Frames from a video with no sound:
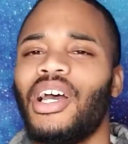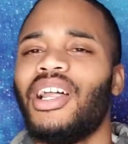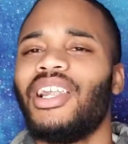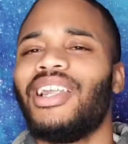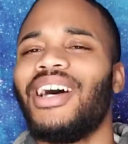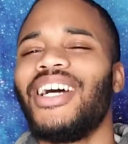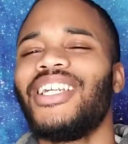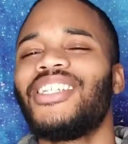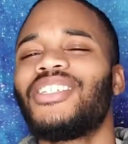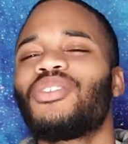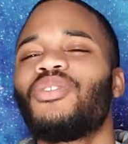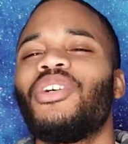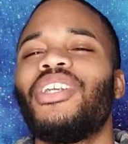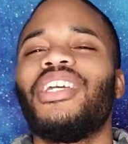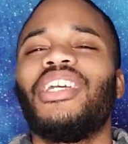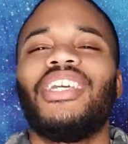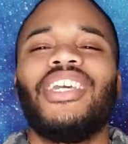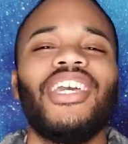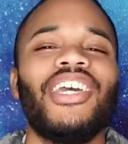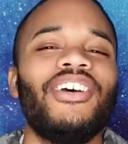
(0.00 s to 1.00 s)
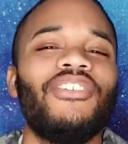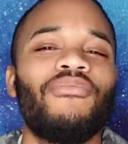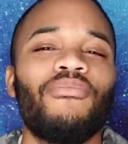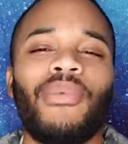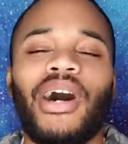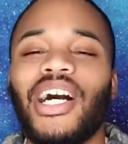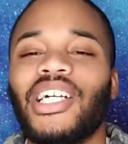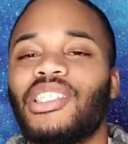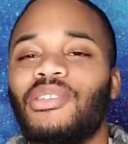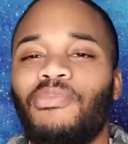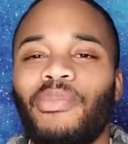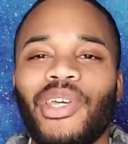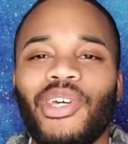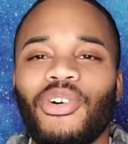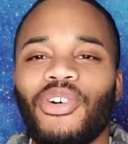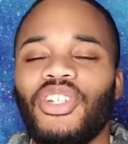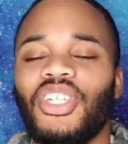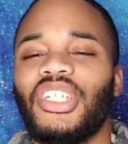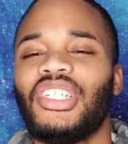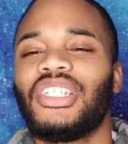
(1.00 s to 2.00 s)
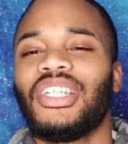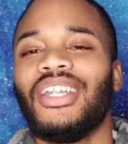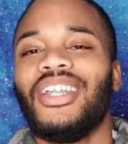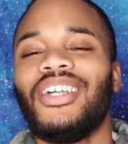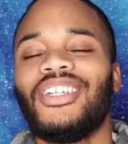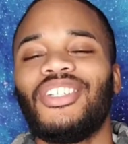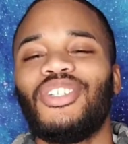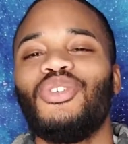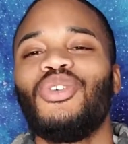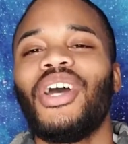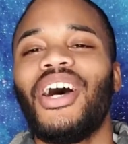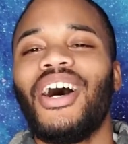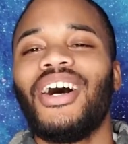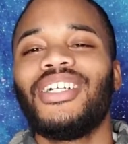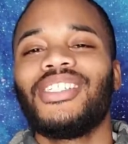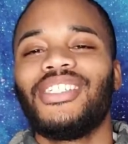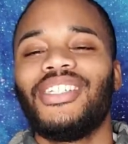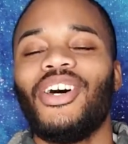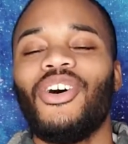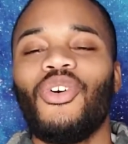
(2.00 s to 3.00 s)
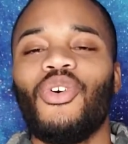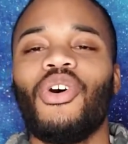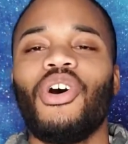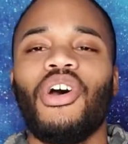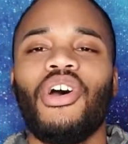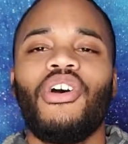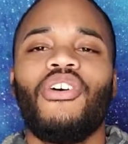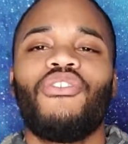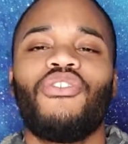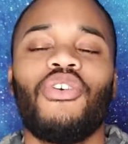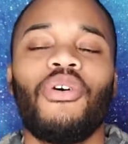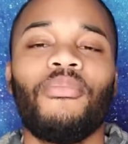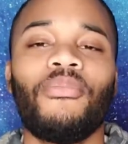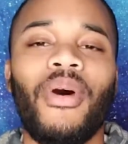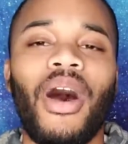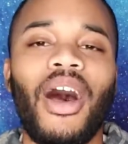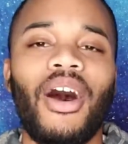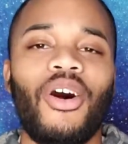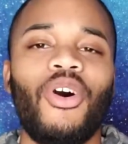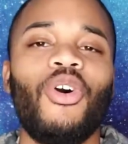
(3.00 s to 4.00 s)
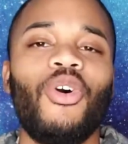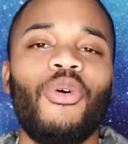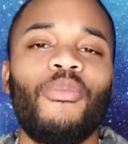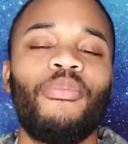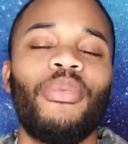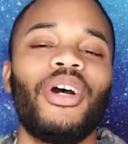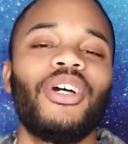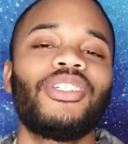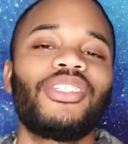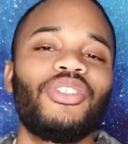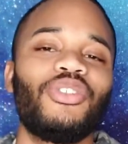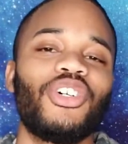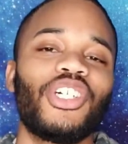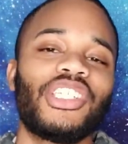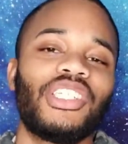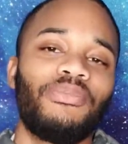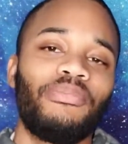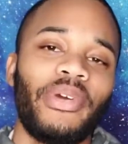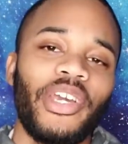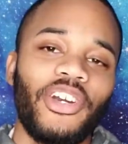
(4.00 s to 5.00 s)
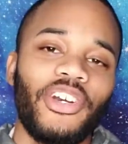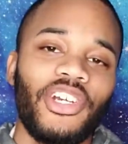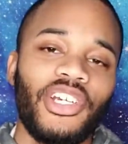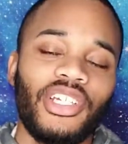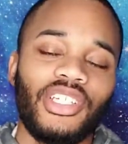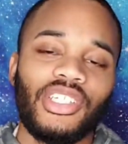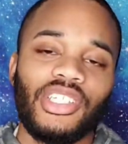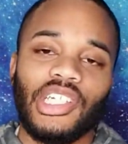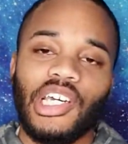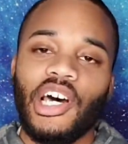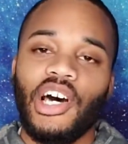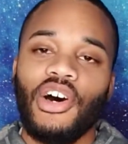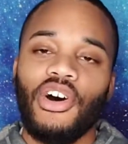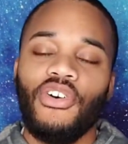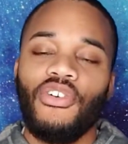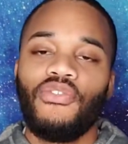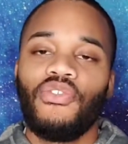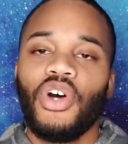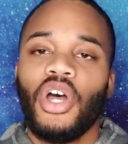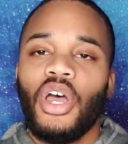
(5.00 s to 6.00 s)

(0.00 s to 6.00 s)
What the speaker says: I just want to give my spiel and just let you guys know from my own personal experience of